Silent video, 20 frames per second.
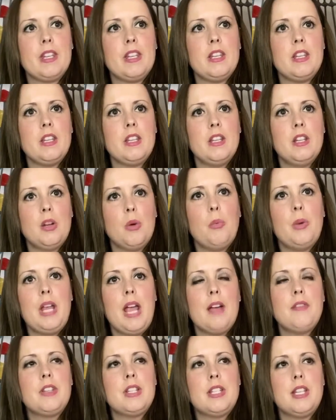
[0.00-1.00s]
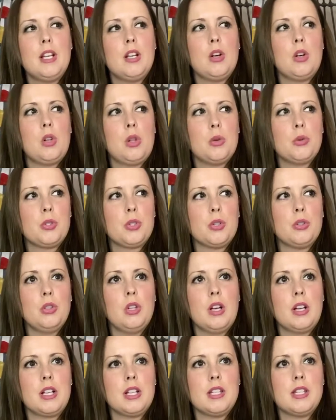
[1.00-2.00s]
we have to take a closer
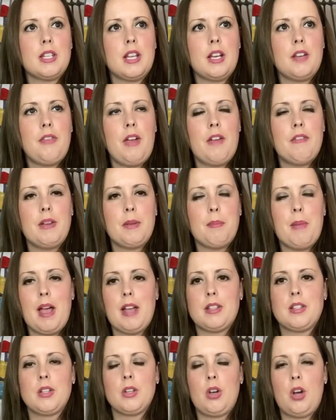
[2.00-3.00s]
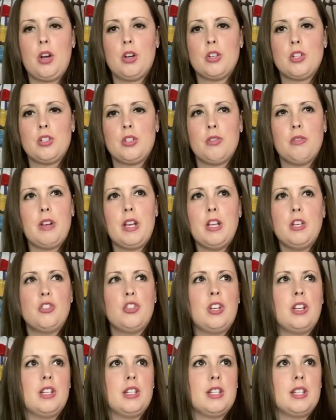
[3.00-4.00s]
look. Instead of having mass
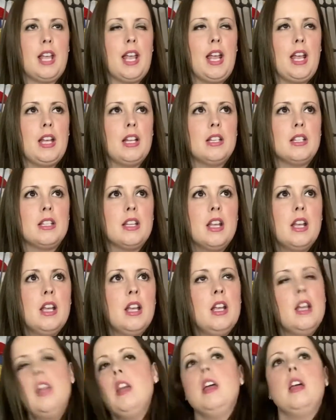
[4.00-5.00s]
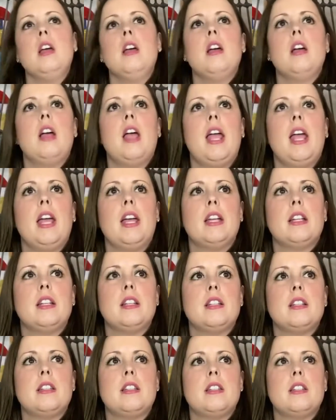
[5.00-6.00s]
incarcerations
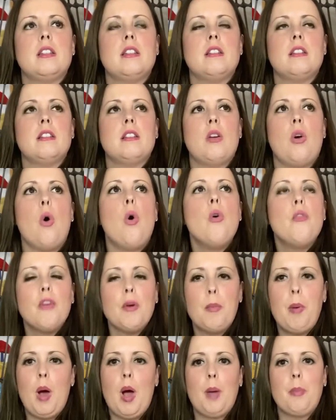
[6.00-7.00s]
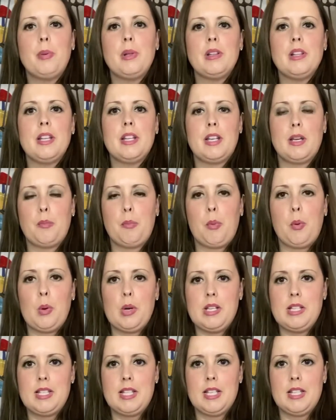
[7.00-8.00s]
and overpopulated
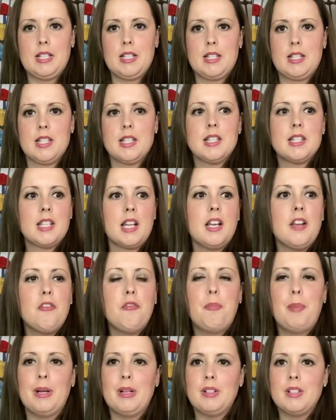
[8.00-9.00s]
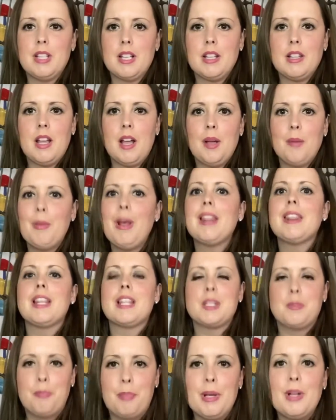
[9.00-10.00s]
prisons, instead of building them,
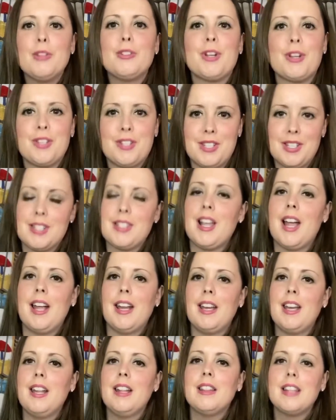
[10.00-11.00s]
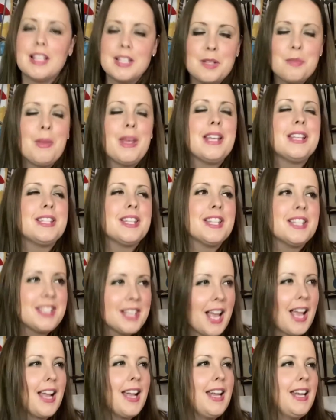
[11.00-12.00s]
let's build our society. Let's make
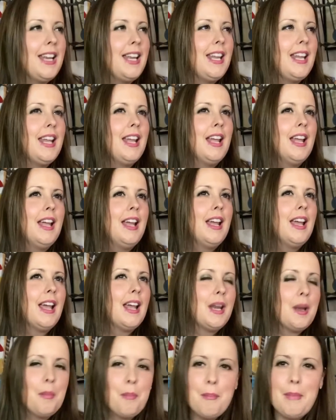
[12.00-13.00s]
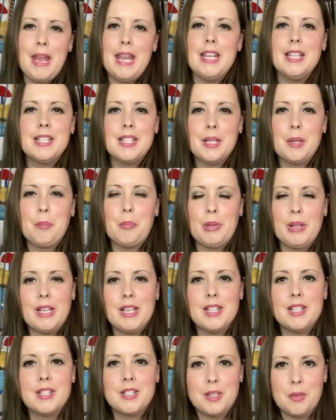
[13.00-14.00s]
society an amazing
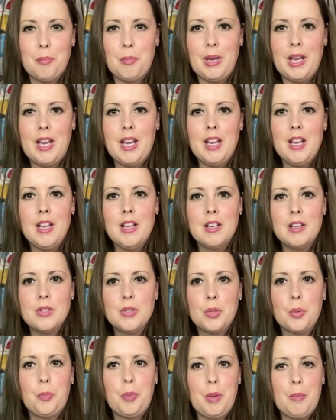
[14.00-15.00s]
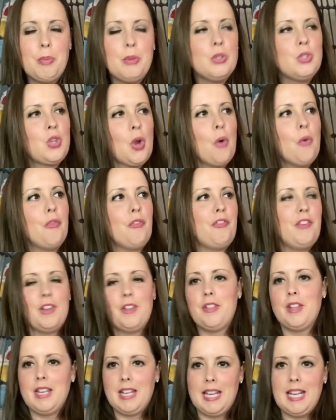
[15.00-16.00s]
place to be so people don't feel
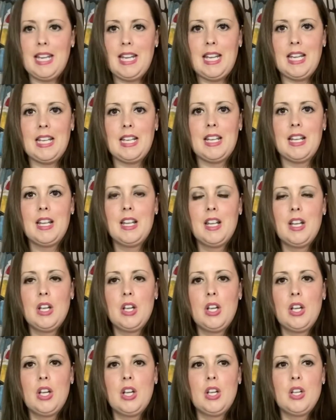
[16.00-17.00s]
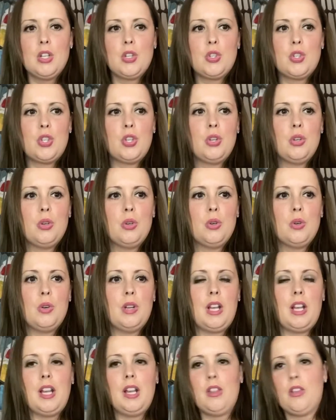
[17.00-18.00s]
the need to
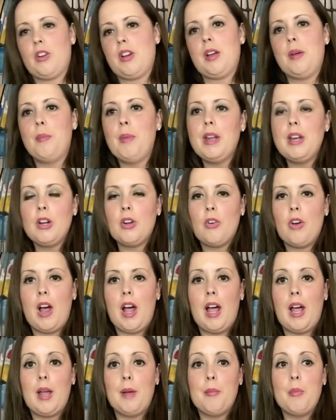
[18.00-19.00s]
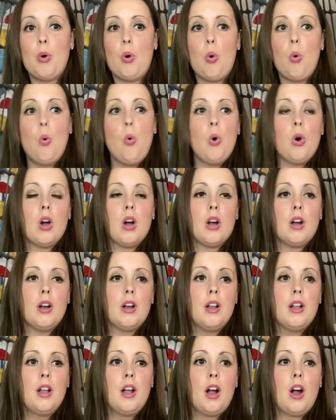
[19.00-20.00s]
either commit a crime or
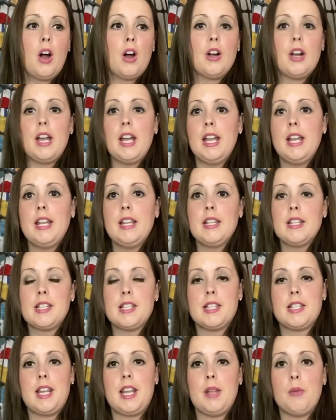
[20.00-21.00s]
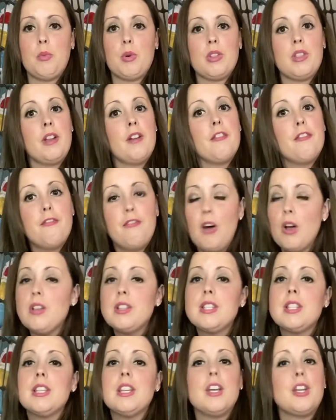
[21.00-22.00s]
are in the state where they're
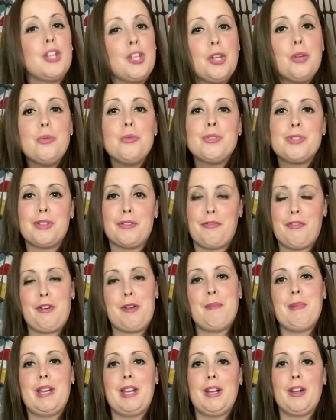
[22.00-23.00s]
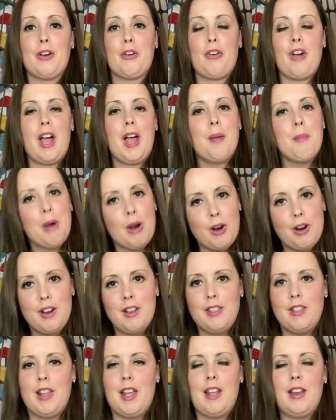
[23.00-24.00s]
falsely accused of committing a crime
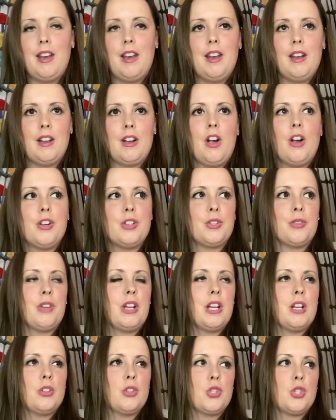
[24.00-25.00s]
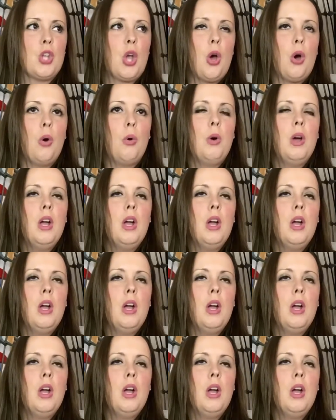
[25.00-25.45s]
and then incarcerated. So